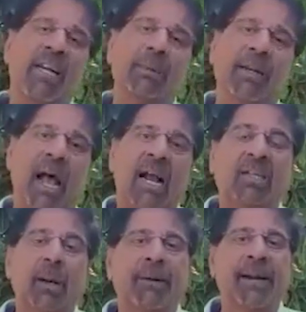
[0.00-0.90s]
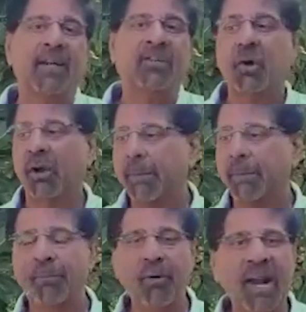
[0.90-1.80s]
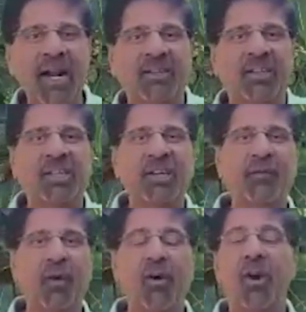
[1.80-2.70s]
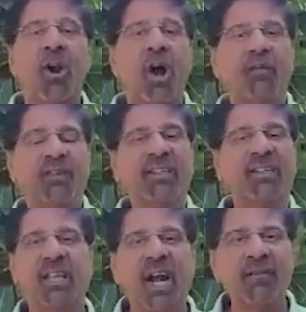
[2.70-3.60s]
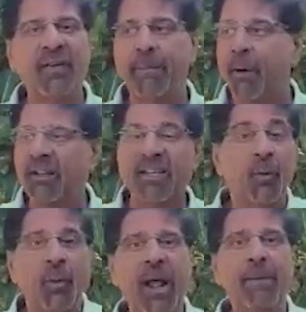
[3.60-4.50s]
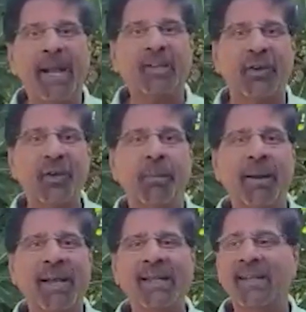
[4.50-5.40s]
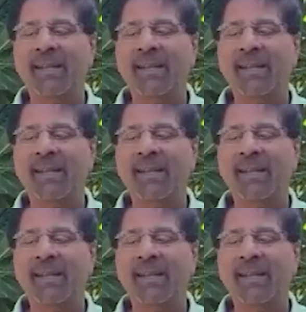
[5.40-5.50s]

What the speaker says: expect Akshar Patel to score a brilliant 64 off just 35 balls and win a match for you, man.